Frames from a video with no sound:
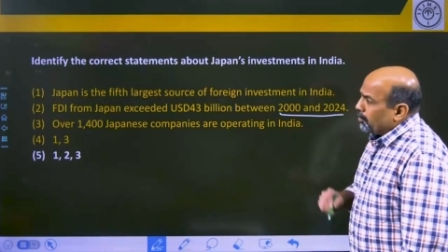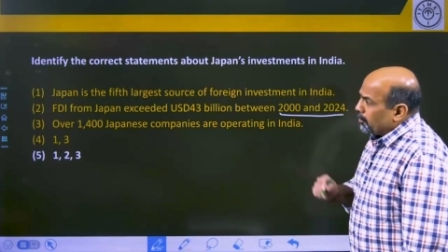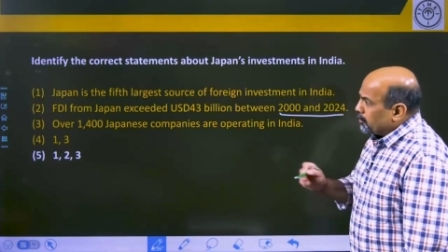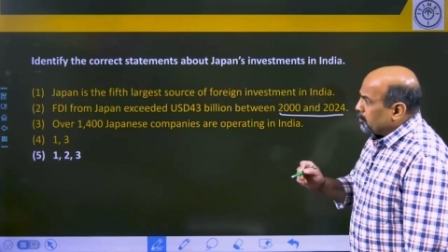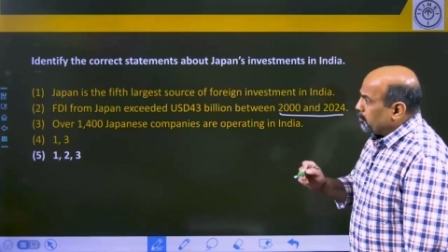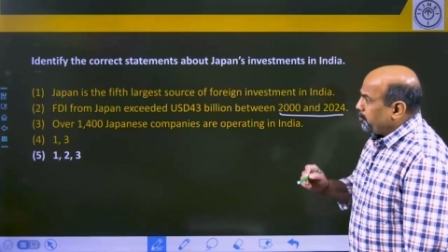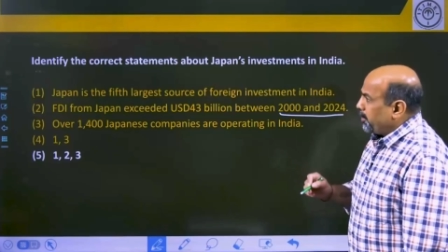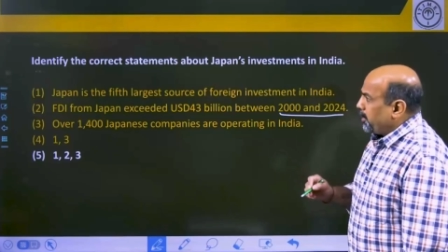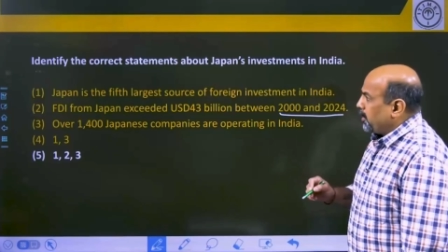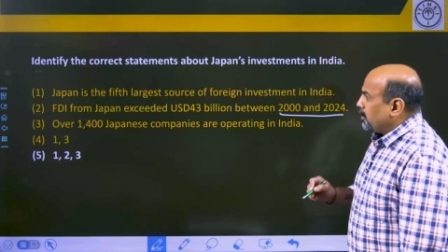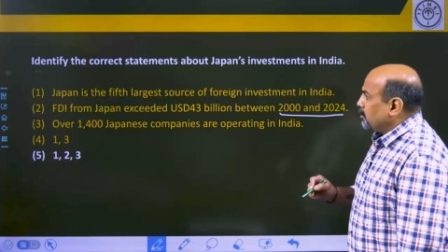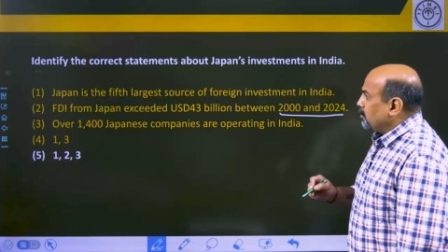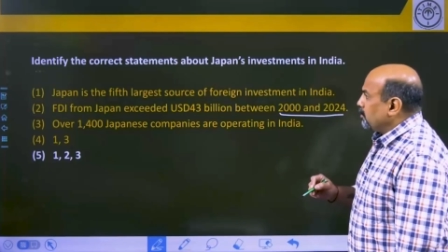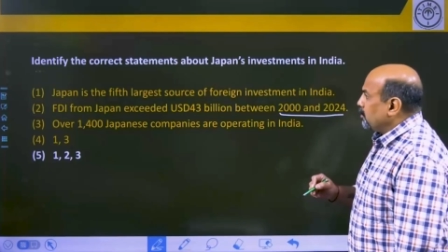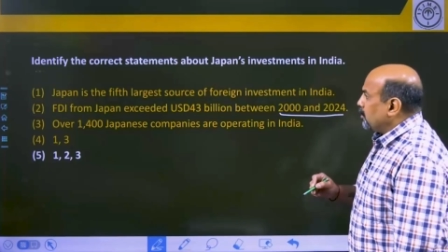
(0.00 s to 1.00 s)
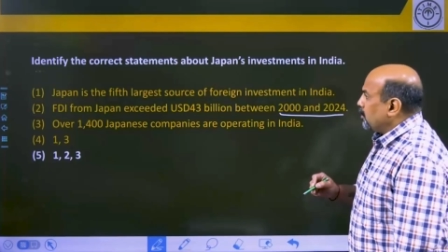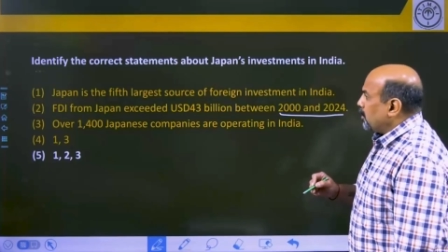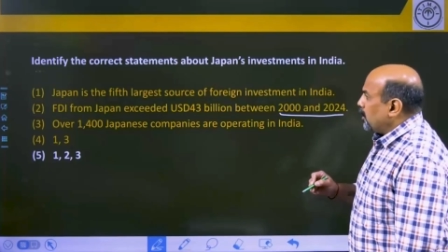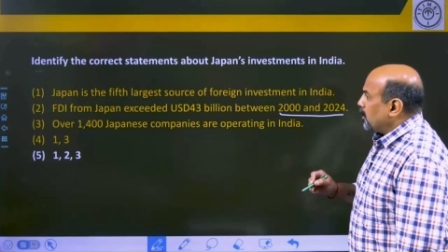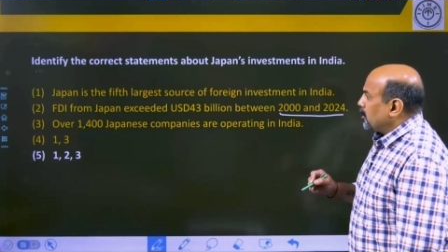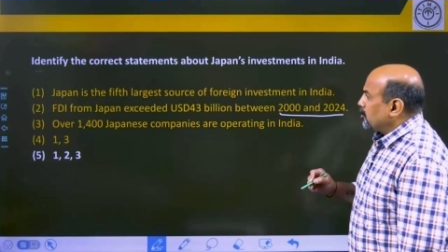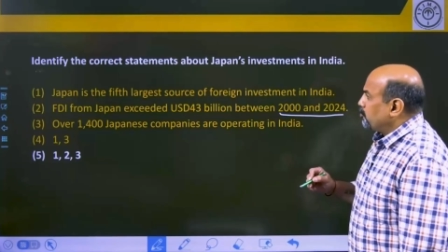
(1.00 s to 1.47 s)
Japan
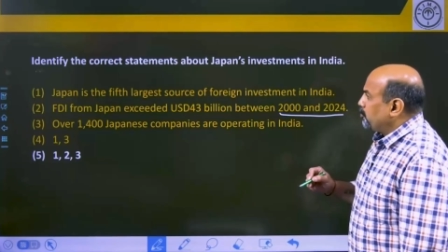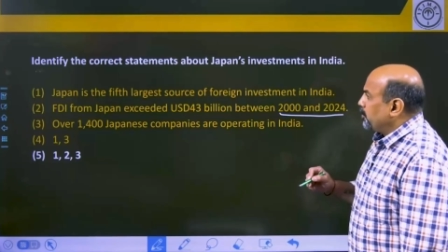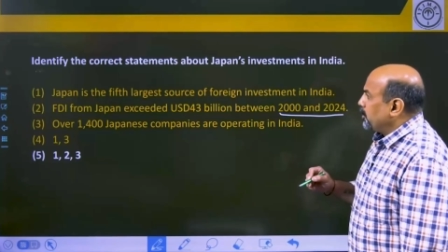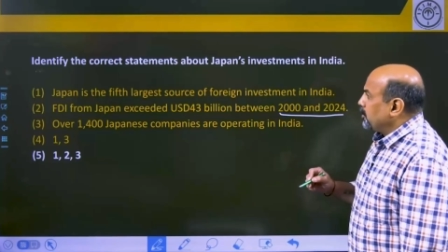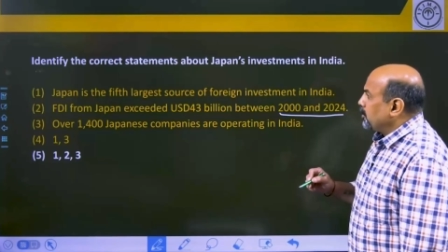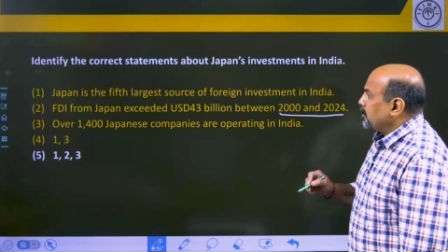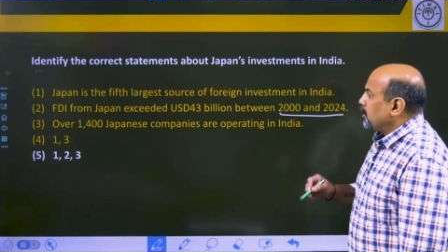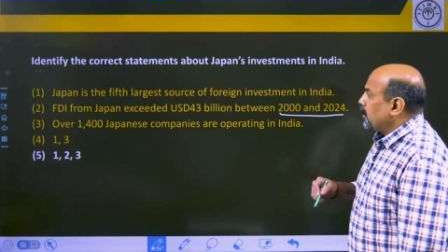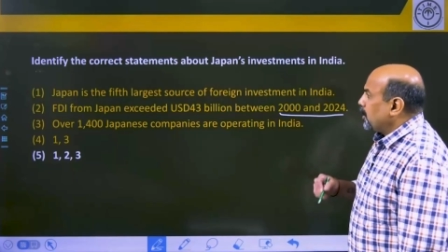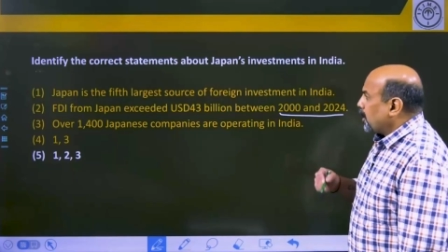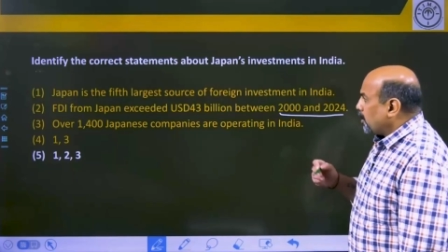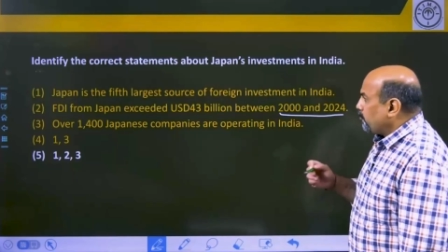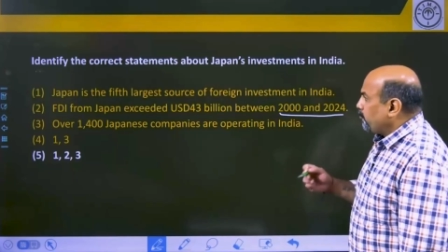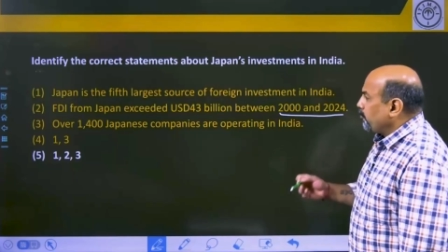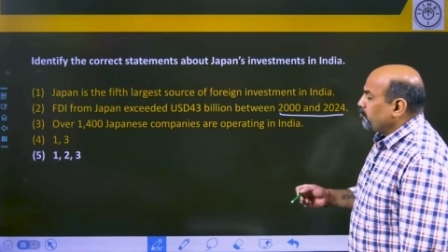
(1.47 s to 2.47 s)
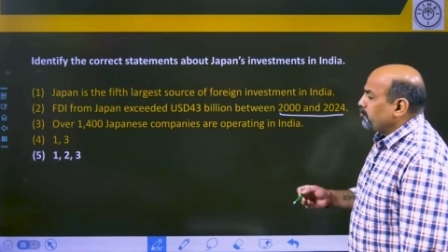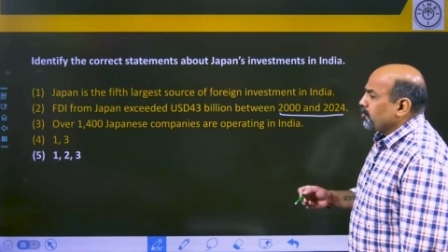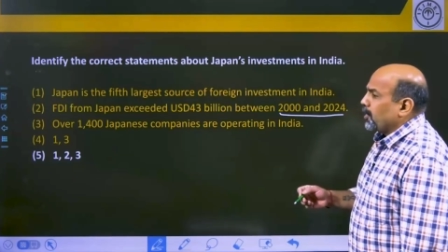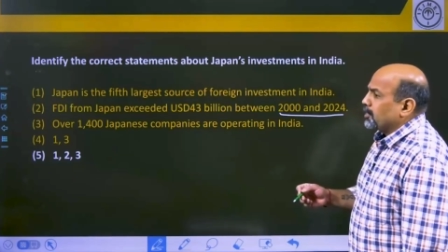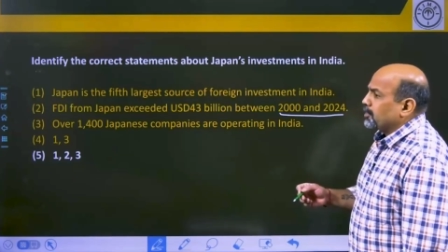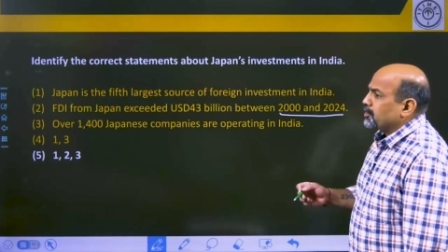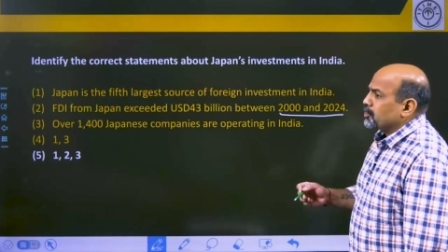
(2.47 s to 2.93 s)
has been the 5th
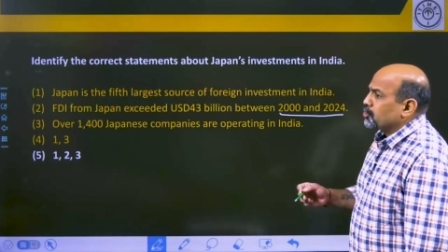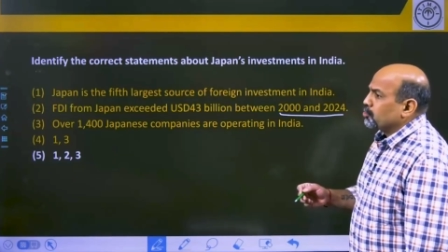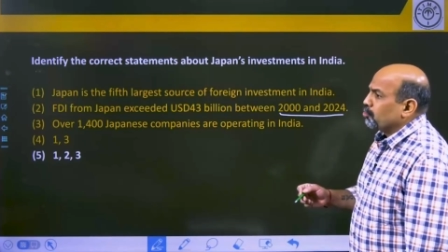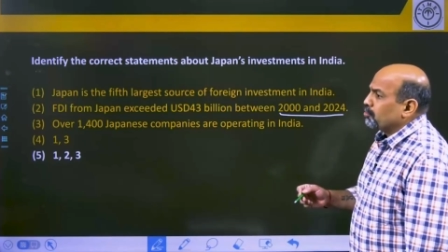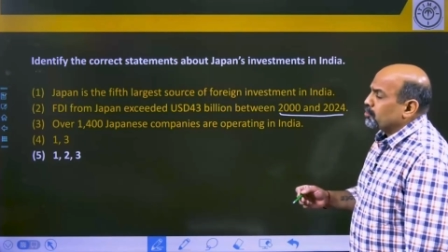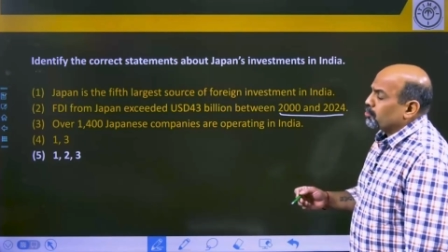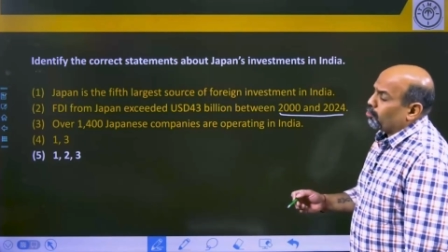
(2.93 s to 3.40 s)
largest source.